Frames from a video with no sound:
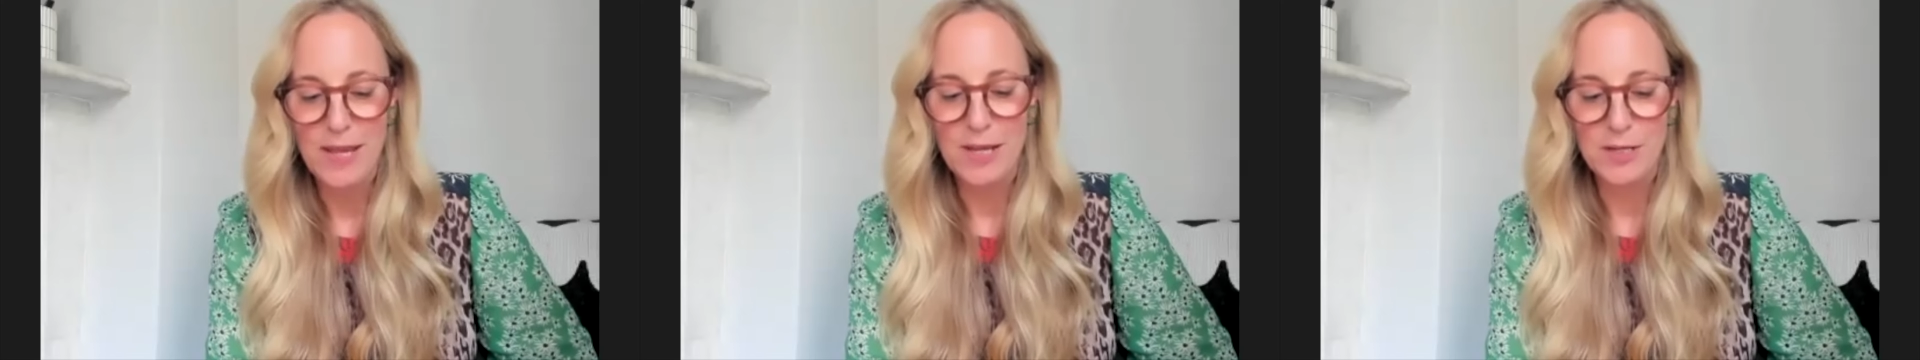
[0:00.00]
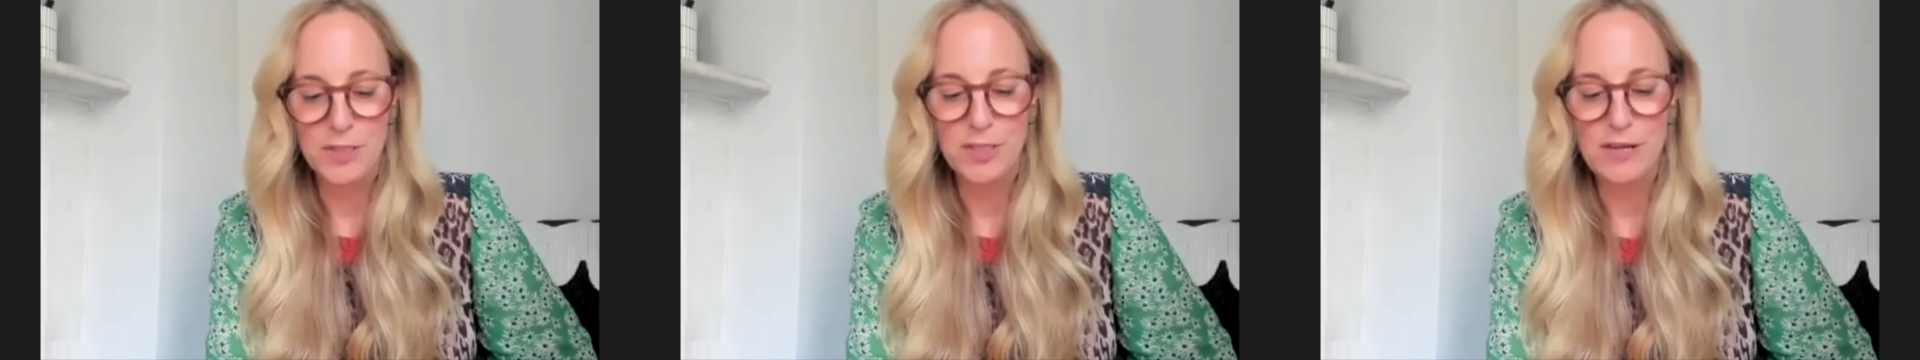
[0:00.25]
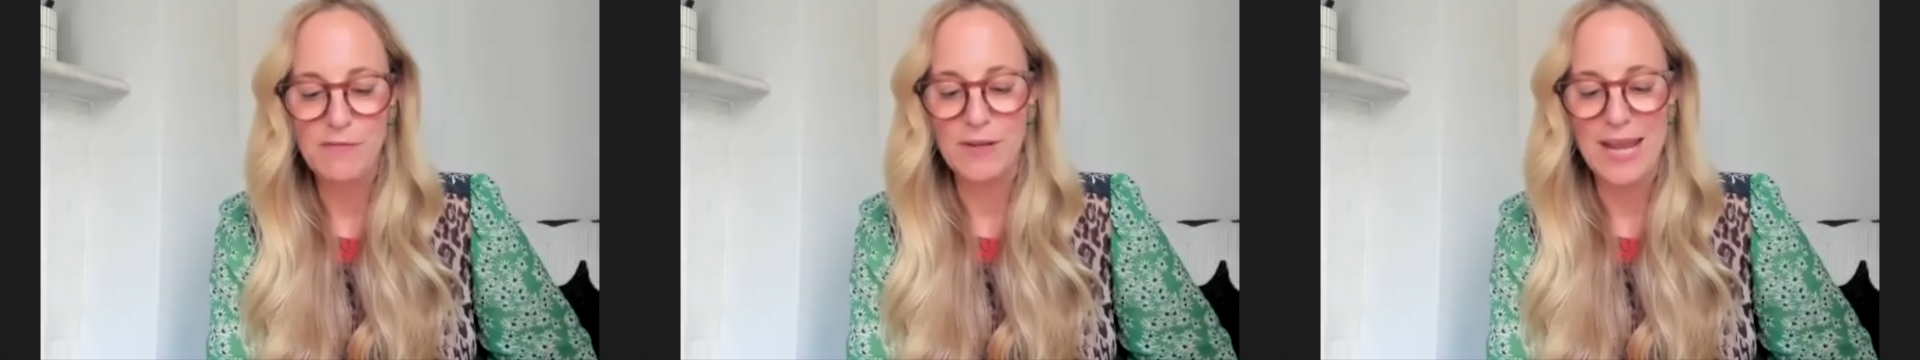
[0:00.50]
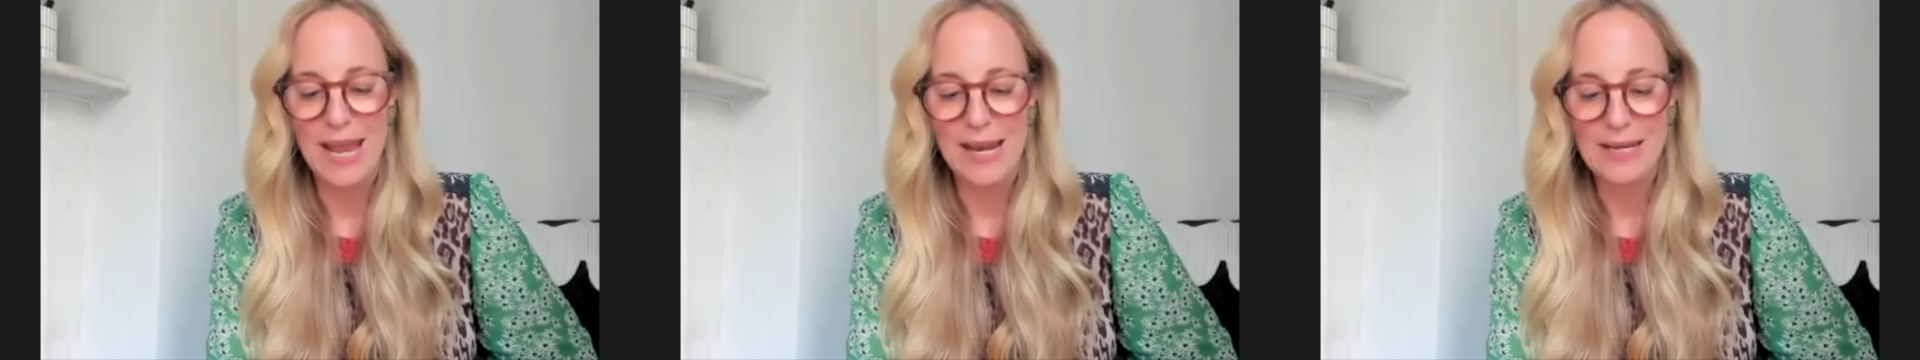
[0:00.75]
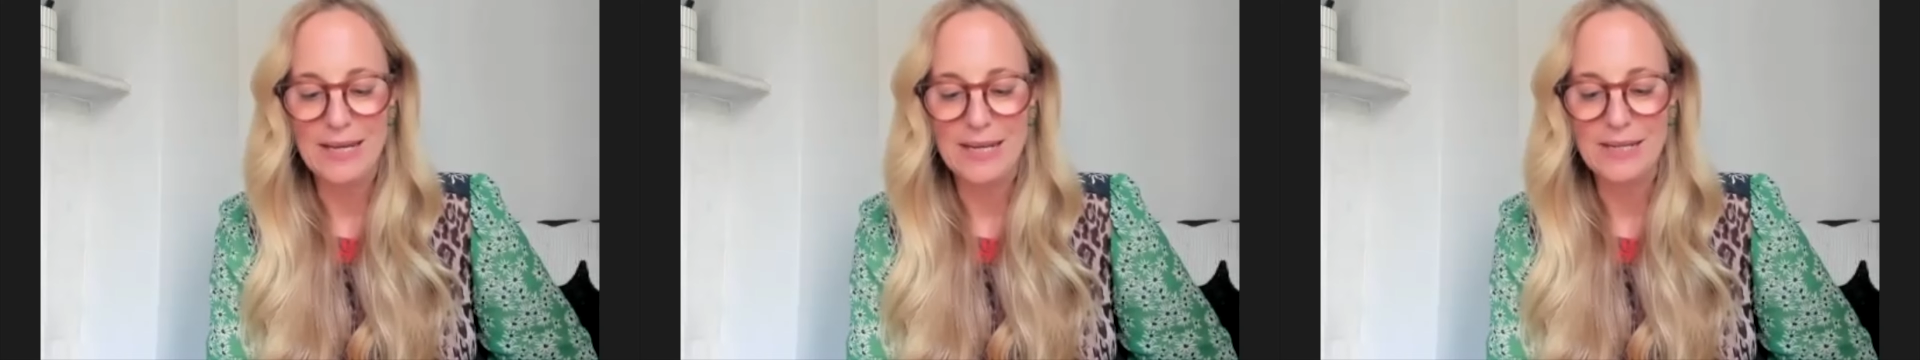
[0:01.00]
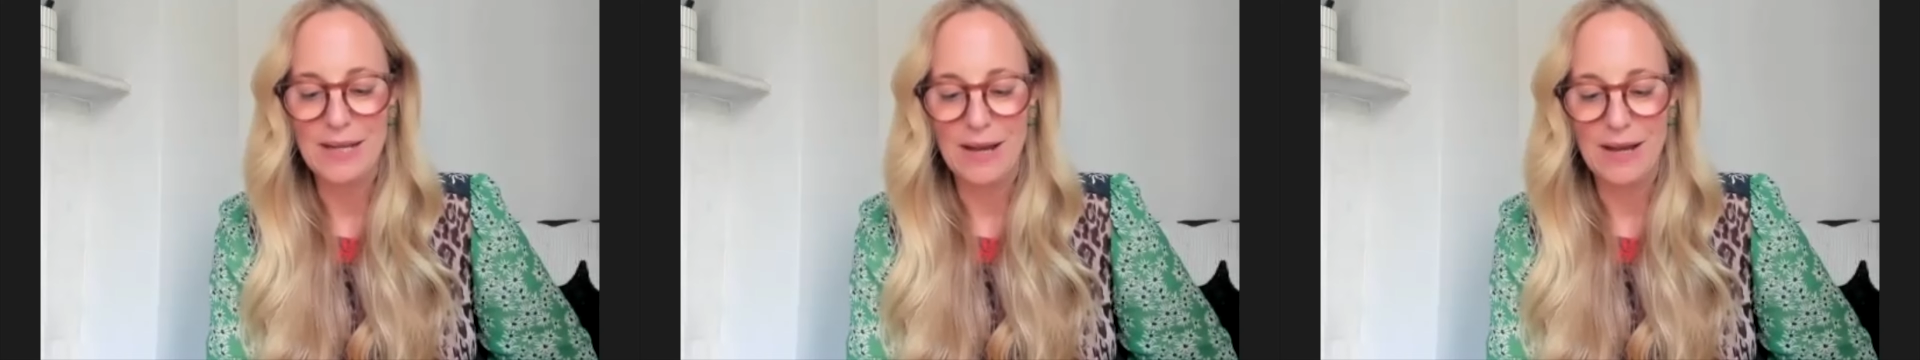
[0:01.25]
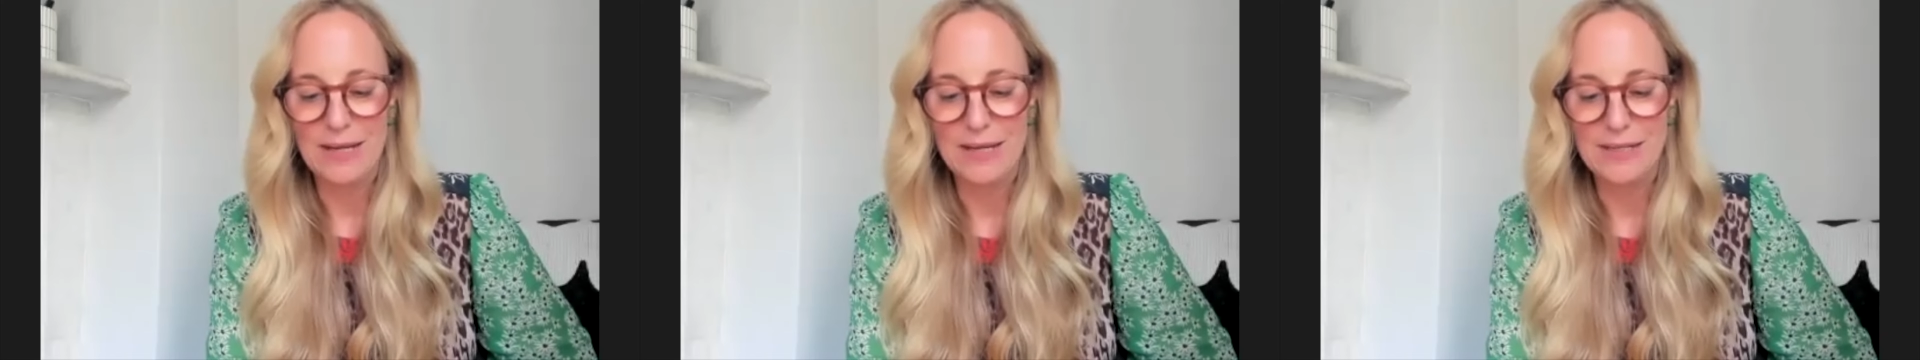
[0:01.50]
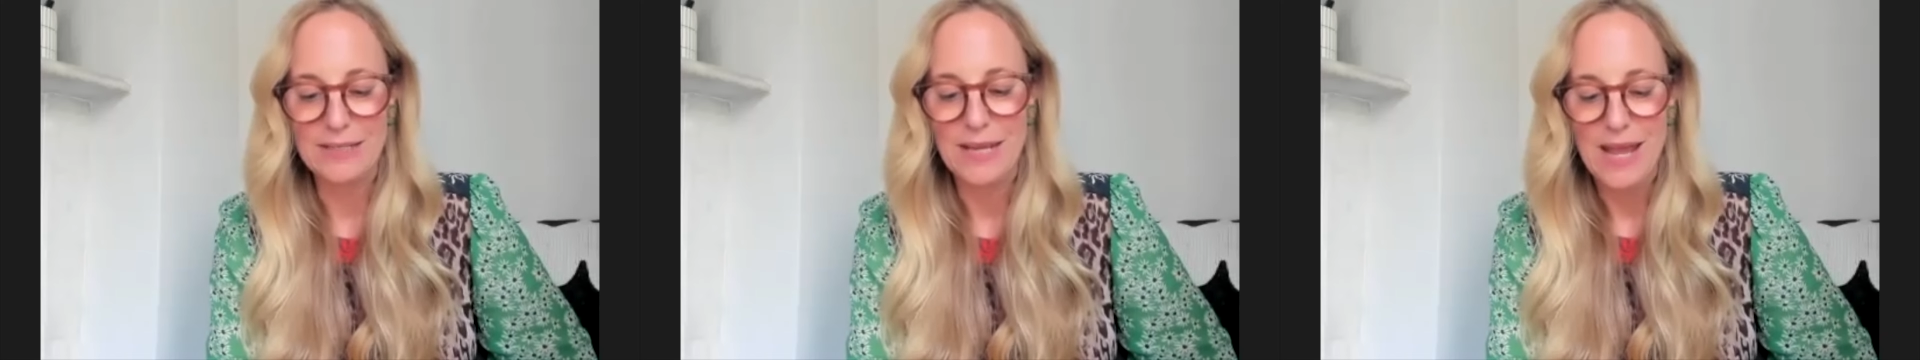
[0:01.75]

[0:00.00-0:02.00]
achieve an elegant eyelid